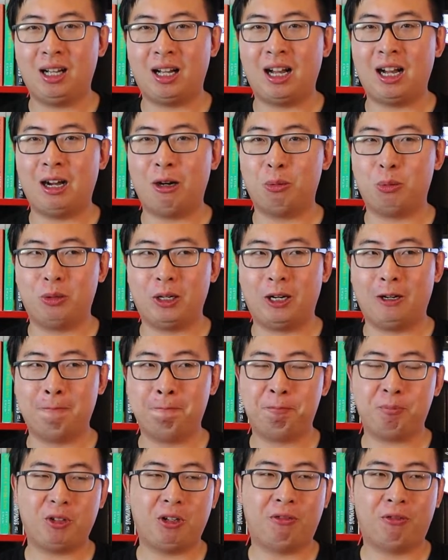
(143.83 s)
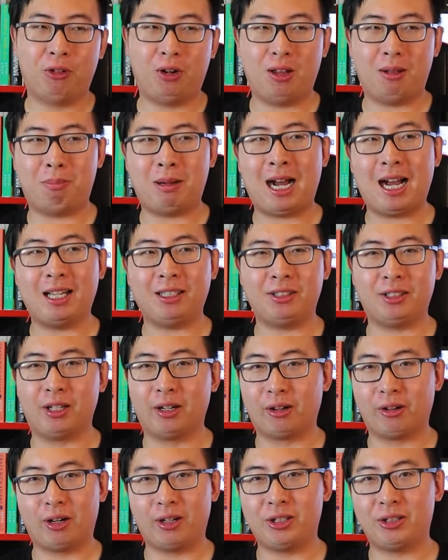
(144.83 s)
Uh, well, for the past
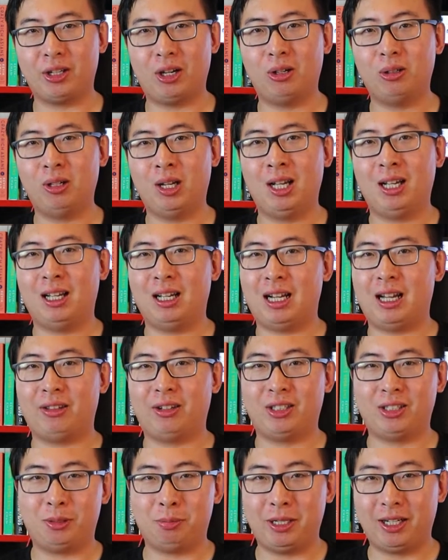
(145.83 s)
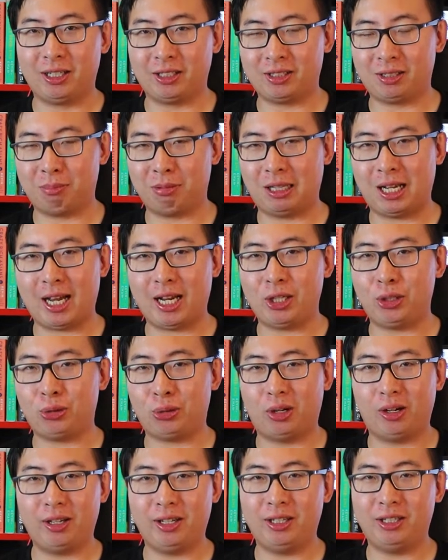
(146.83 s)
year or so, uh, there's been a supply
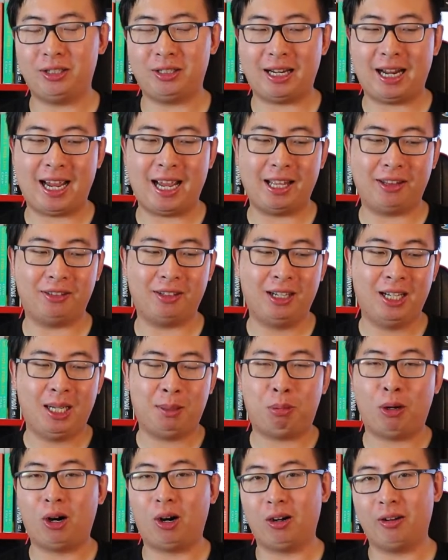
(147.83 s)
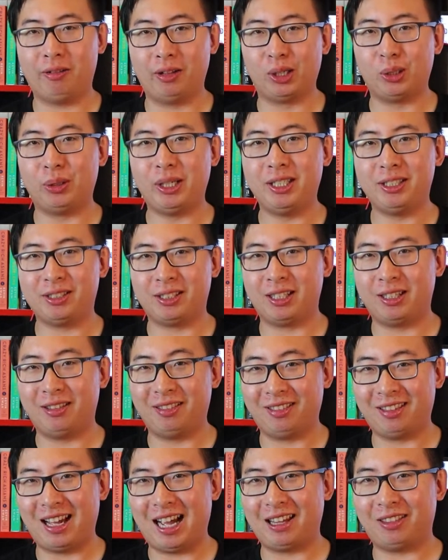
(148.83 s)
shortage, and part of the
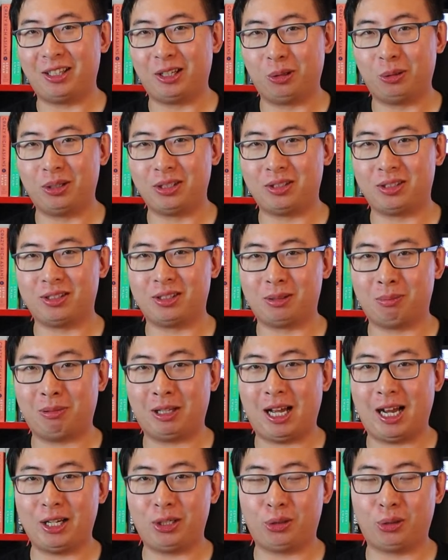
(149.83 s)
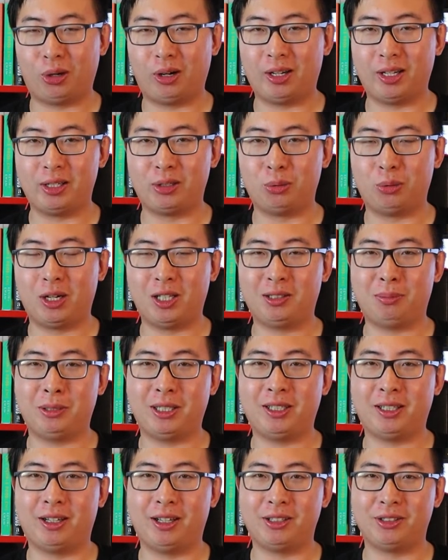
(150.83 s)
reason that there was a supply shortage was
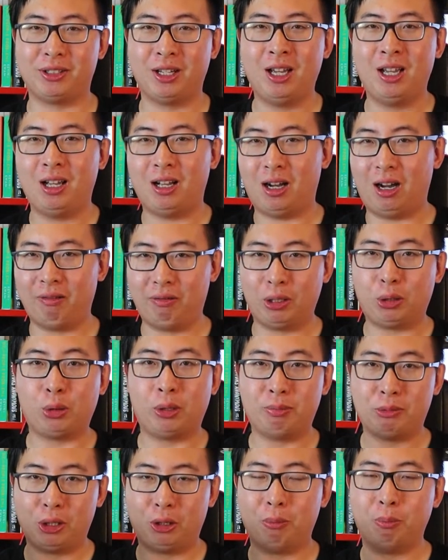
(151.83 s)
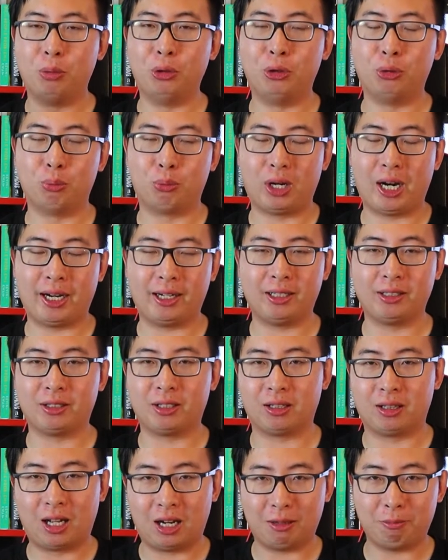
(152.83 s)
because of the crypto boom, right?
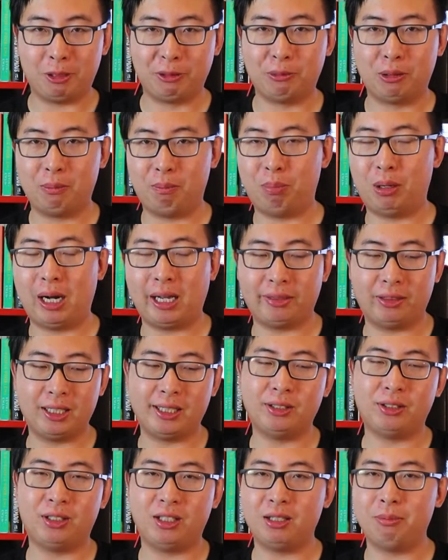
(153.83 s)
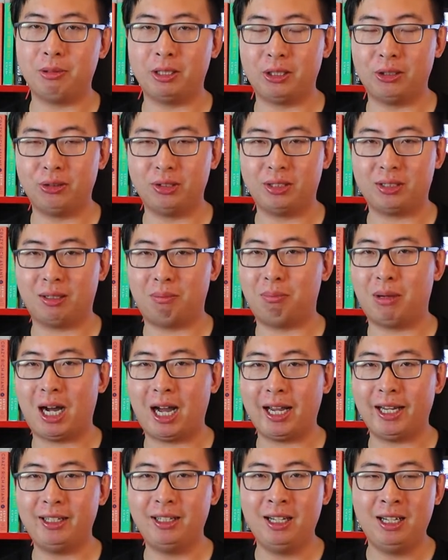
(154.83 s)
Because a lot of people bought these GPUs to
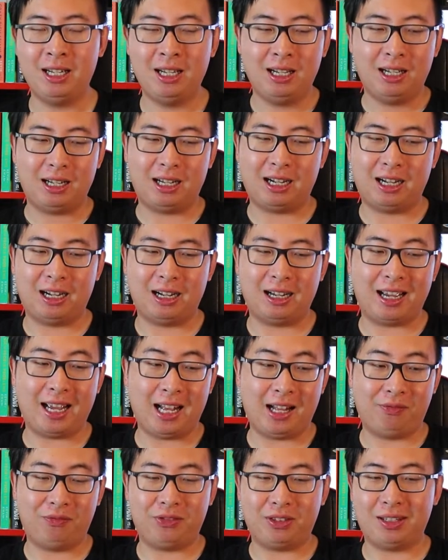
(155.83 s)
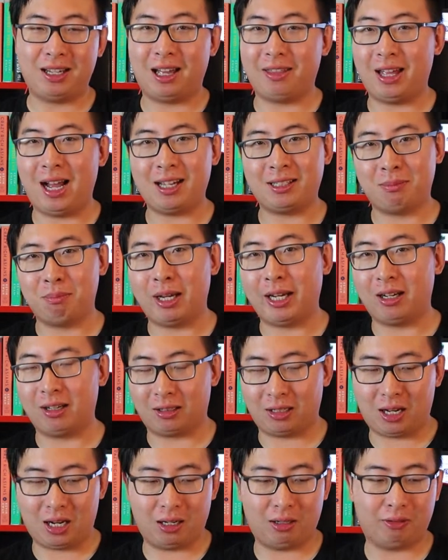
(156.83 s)
mine, uh, and yeah, that's made
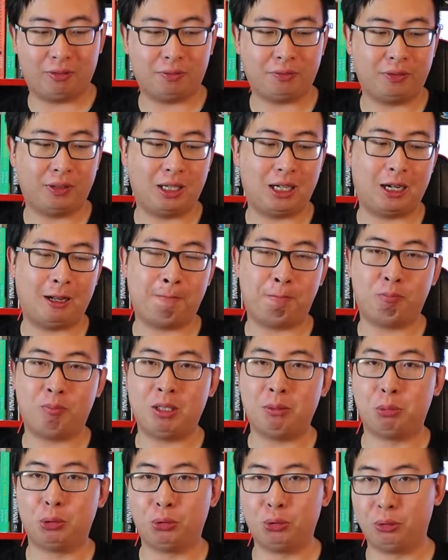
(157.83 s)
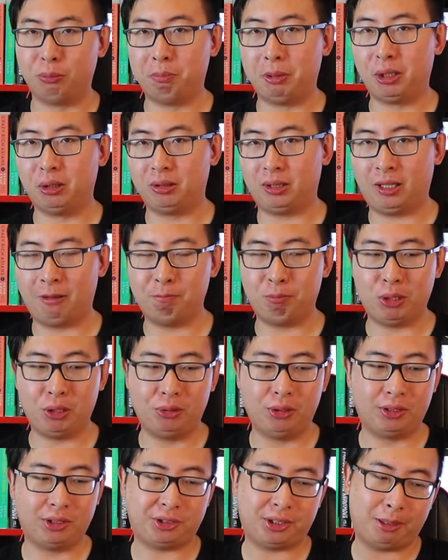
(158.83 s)
a lot of um, people who build
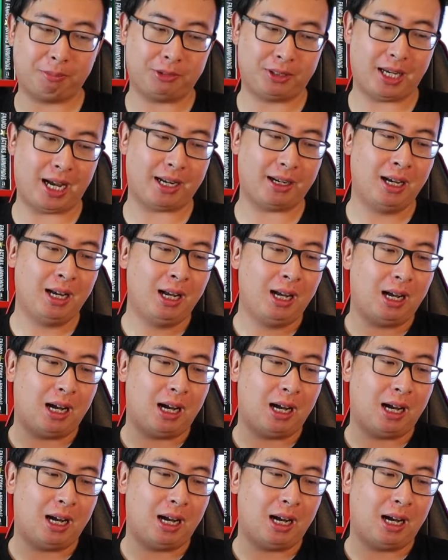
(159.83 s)
computers upset.